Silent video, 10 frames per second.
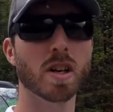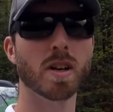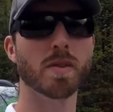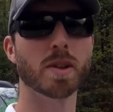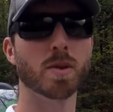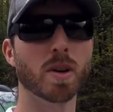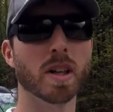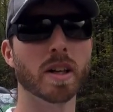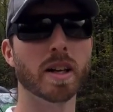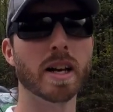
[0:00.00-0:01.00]
of the
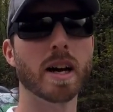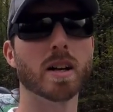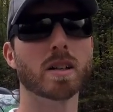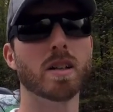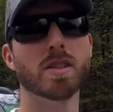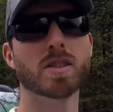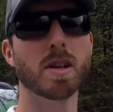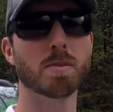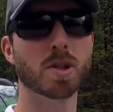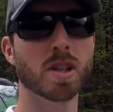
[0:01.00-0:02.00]
toilet, uh,
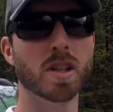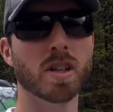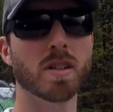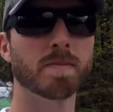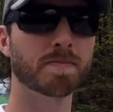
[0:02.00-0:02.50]
consumption,